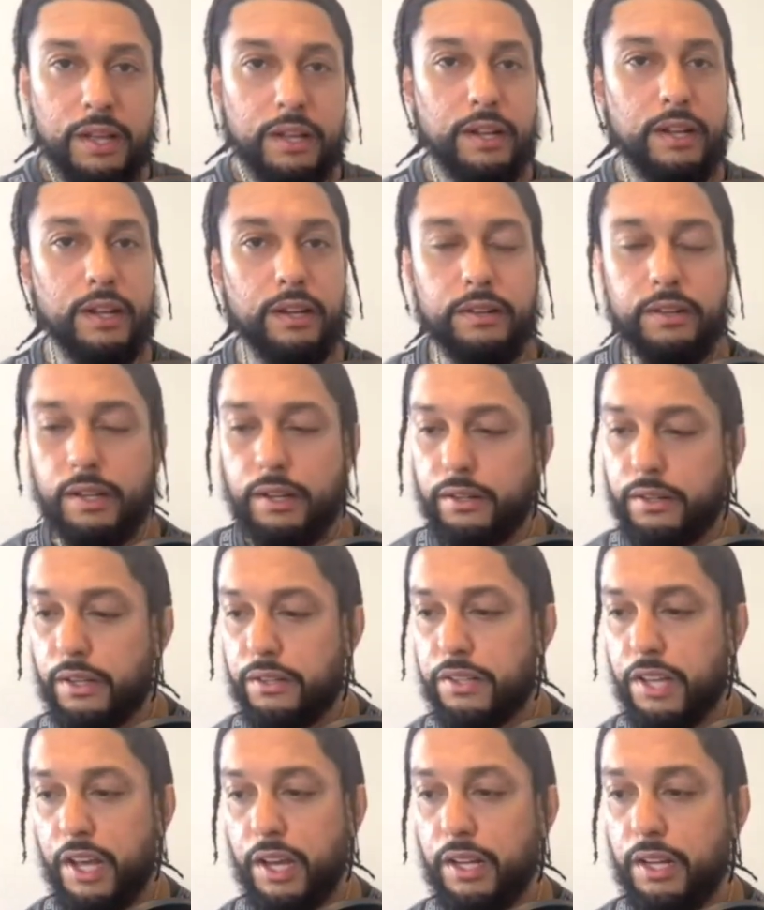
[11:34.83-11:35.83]
They're
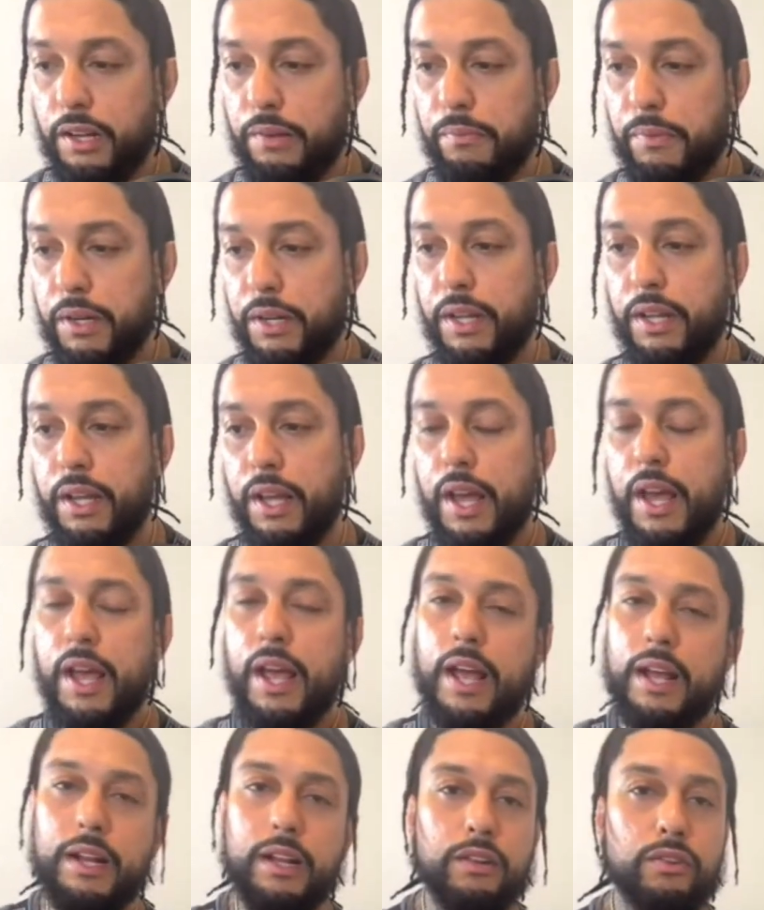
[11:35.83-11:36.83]
taking their money
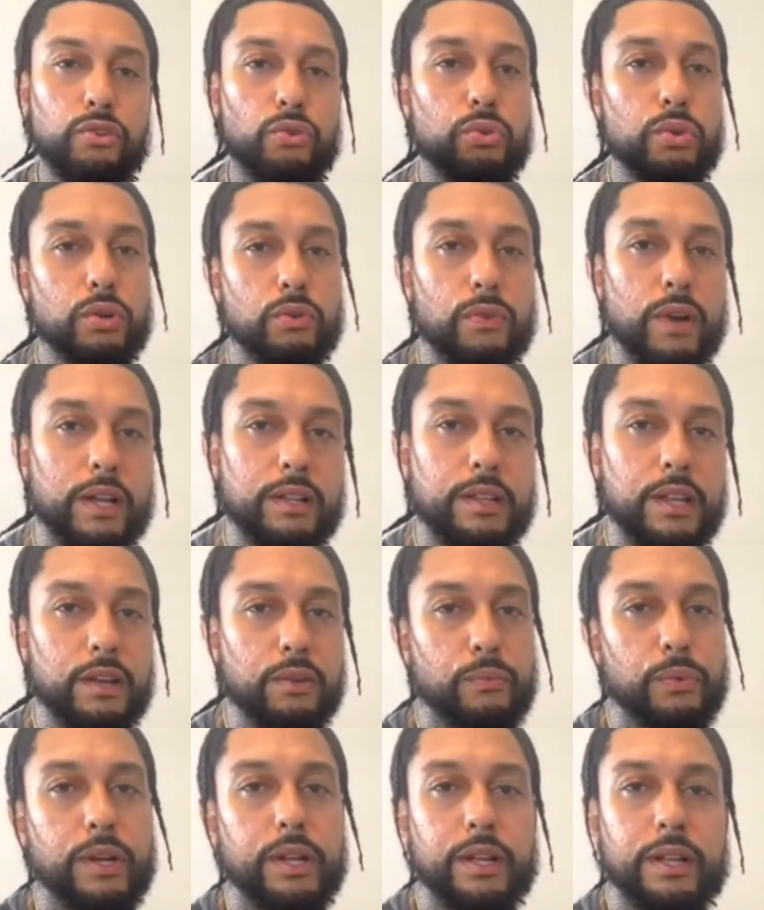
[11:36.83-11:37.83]
and they're doing the right
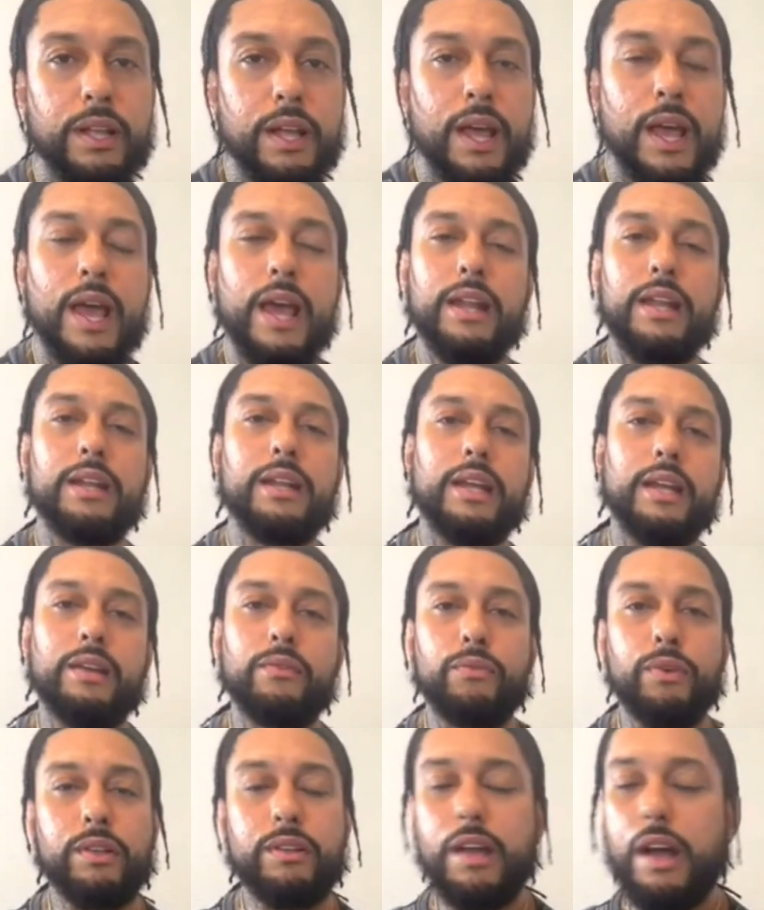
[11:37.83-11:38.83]
thing with it, and then they
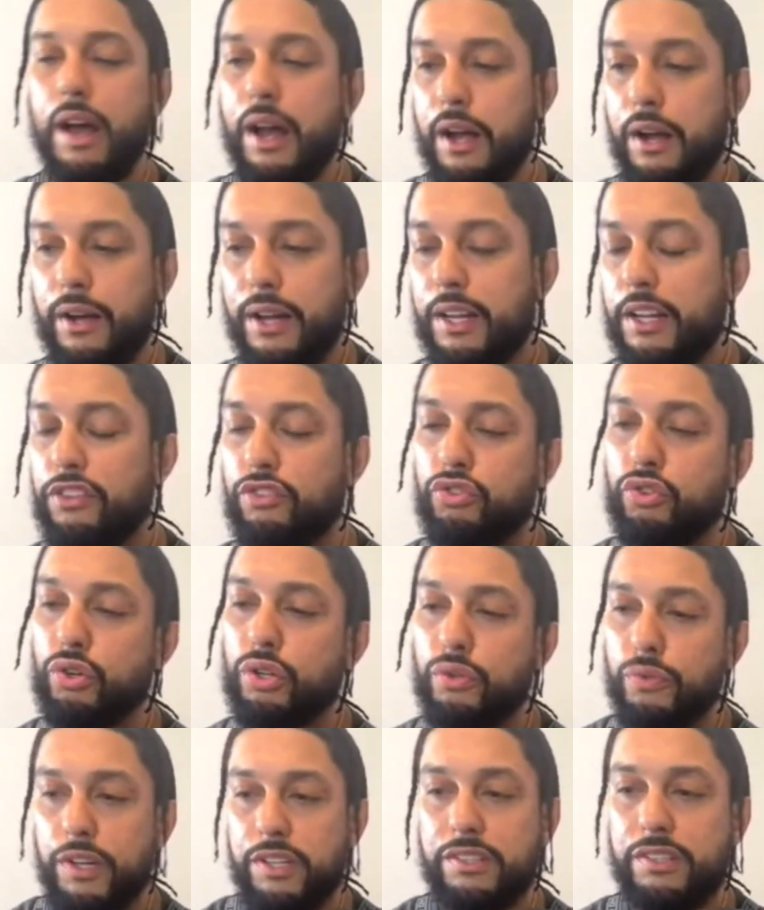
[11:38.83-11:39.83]
can retire and enjoy
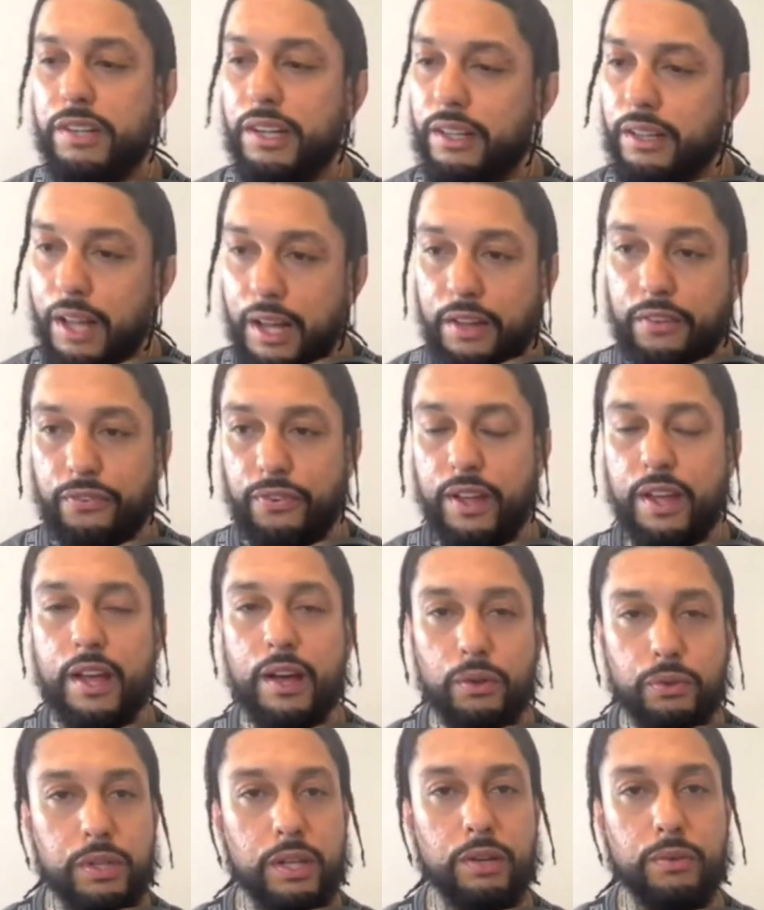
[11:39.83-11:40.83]
the rest of their life
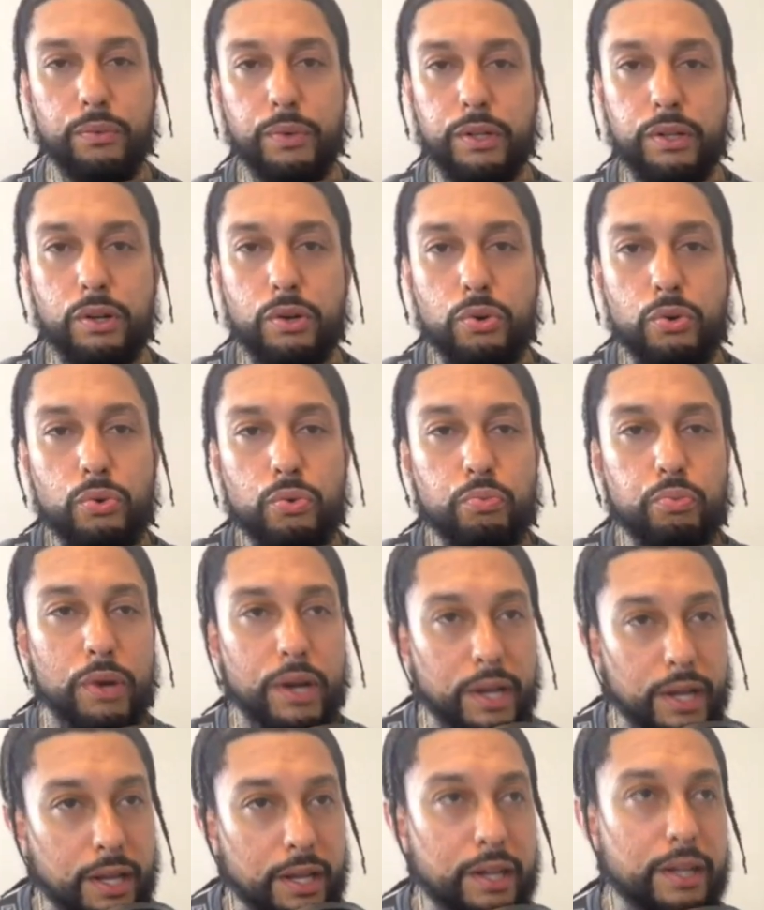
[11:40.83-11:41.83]
healthy with no
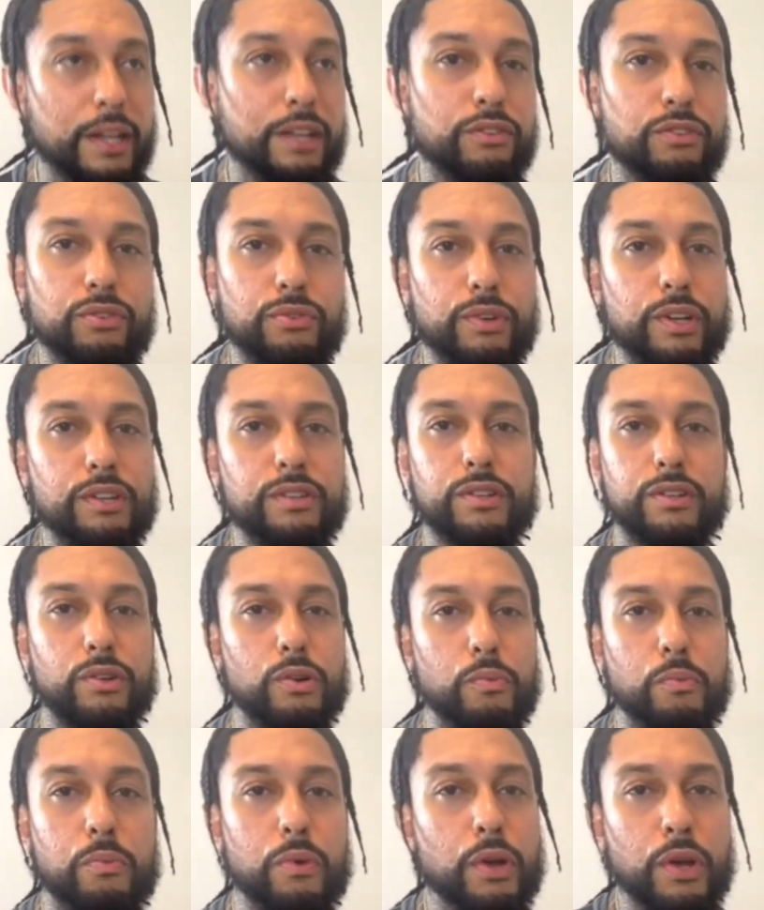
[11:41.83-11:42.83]
brain injuries
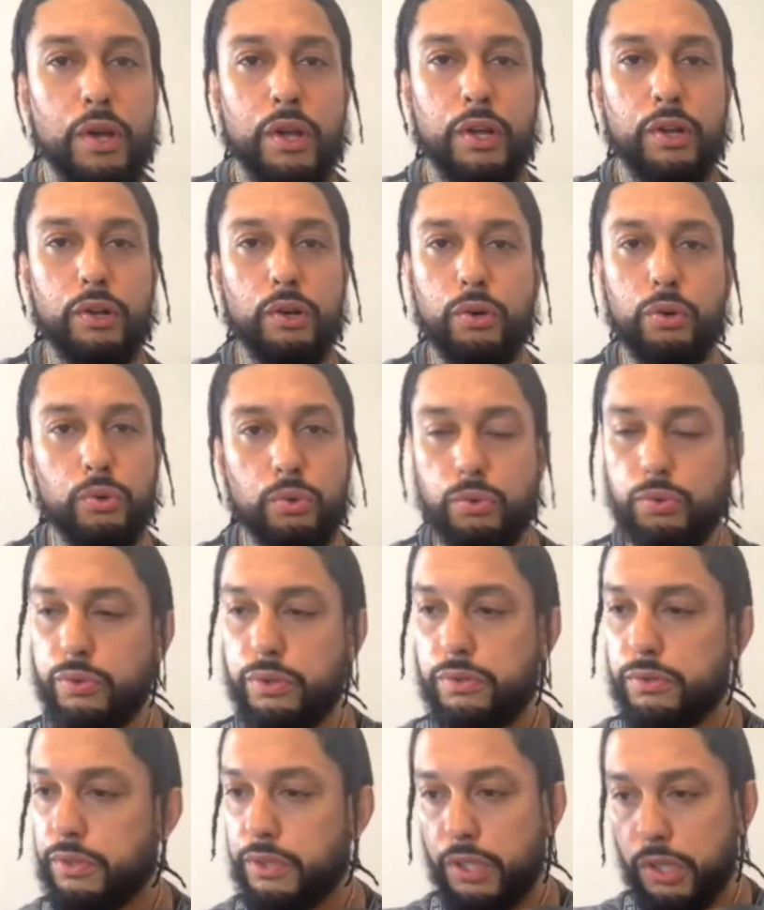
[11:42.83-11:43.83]
and all
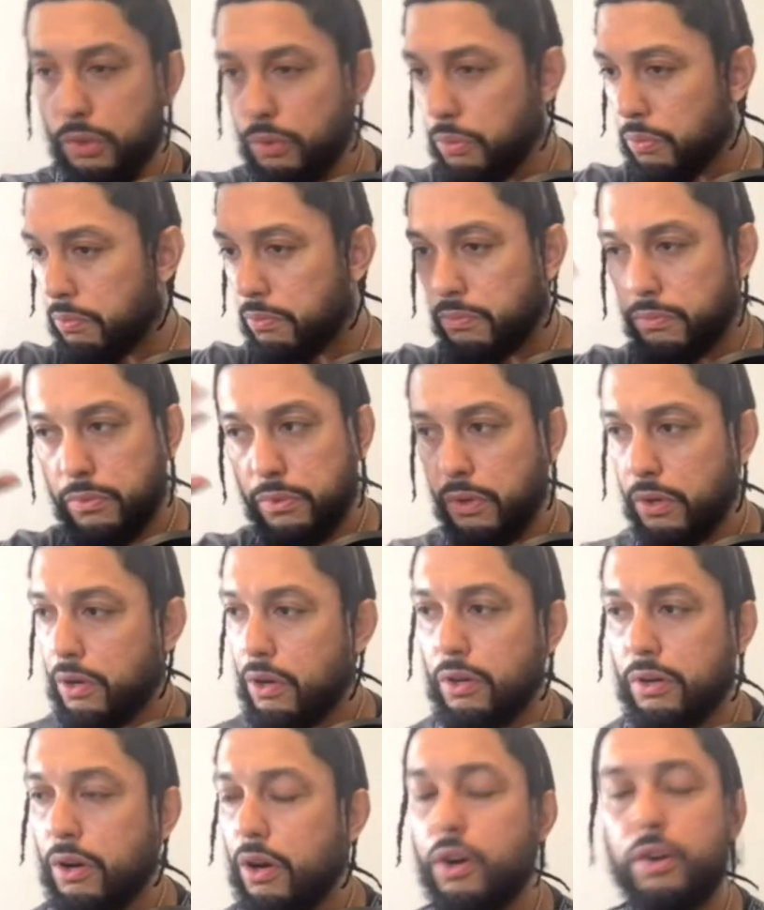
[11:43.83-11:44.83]

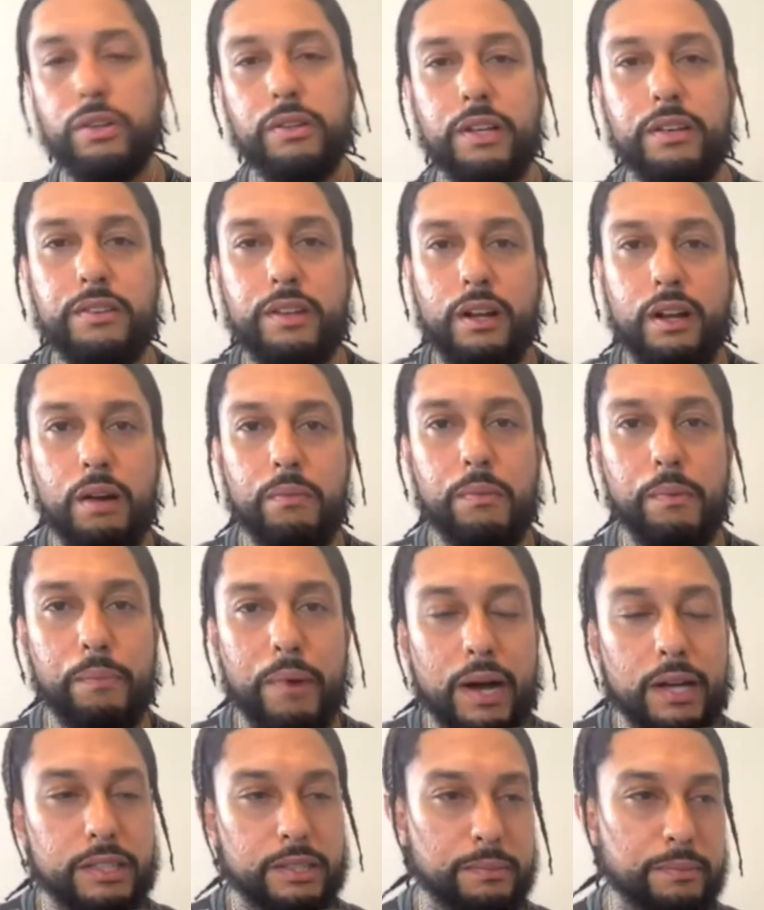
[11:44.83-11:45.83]
the things that come with
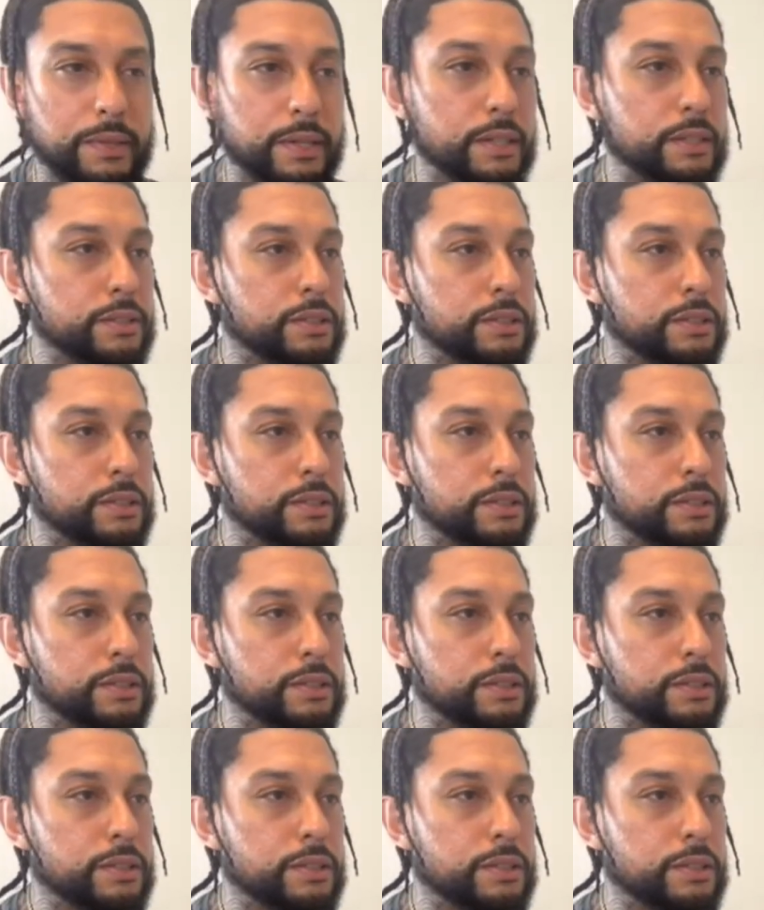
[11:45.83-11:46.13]
boxing, man.